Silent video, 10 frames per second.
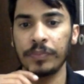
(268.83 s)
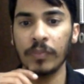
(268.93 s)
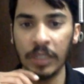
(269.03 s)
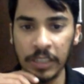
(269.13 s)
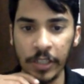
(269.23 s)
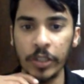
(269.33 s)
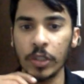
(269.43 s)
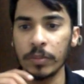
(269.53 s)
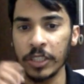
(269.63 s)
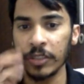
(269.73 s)
glenoid
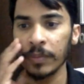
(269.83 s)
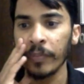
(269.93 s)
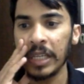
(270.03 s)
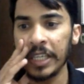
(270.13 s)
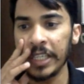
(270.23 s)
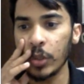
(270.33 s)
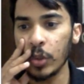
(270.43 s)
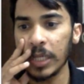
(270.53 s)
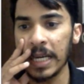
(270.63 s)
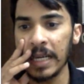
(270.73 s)
component, leading to
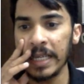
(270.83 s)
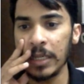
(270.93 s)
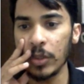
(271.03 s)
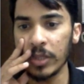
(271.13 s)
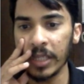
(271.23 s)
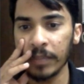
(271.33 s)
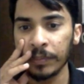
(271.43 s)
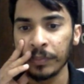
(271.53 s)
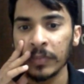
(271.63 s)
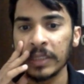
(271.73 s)
early loosening.
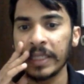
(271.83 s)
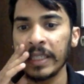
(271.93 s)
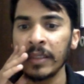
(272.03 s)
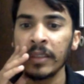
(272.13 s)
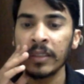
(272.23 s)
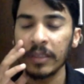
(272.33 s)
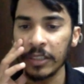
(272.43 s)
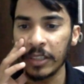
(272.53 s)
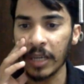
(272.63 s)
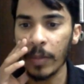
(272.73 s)
Then
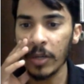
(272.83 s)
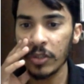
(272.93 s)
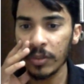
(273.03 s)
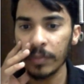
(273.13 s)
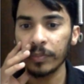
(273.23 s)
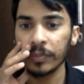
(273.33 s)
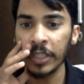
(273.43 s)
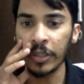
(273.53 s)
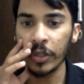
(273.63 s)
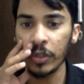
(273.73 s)
Grumman
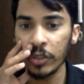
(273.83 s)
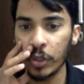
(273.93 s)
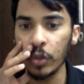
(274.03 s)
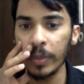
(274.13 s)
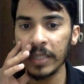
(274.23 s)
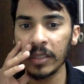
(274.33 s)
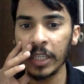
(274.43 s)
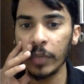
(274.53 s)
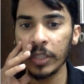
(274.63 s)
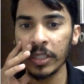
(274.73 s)
introduced two major
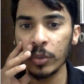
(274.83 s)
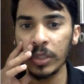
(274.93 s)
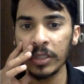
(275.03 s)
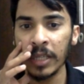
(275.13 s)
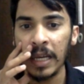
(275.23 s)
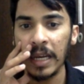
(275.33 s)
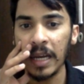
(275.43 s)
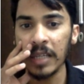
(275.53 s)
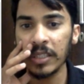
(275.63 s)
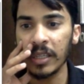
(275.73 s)
innovations, which is a
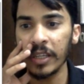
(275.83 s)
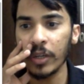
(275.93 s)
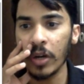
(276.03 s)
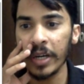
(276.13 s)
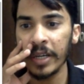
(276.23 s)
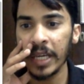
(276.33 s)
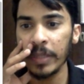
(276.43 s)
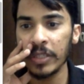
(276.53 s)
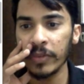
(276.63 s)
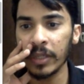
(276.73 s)
large glenoid
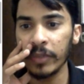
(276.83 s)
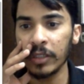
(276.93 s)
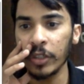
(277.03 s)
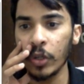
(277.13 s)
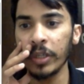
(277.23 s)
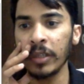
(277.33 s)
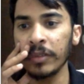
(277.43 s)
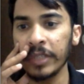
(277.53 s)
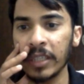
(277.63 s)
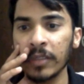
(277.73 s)
hemisphere with no
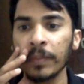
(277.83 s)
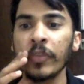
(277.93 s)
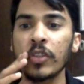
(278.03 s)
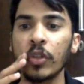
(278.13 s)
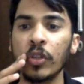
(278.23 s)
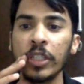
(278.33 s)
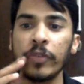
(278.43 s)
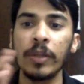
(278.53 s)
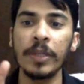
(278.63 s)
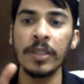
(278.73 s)
neck. So it
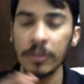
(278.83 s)
will be